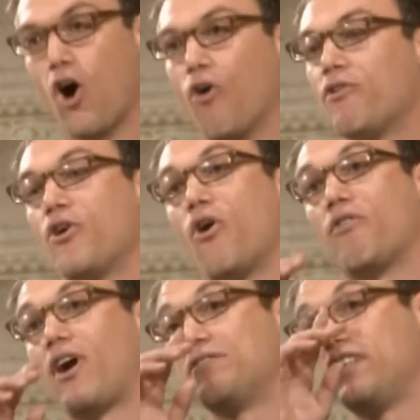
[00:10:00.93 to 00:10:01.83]
Over and
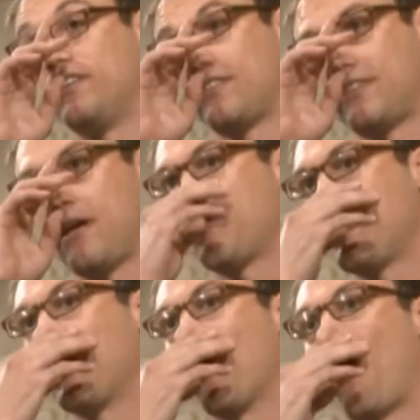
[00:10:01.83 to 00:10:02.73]
over, I've seen the same
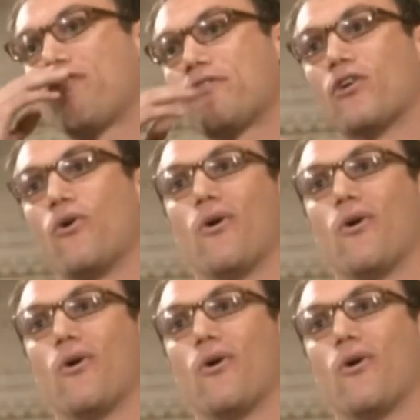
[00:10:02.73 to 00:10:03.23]
thing off the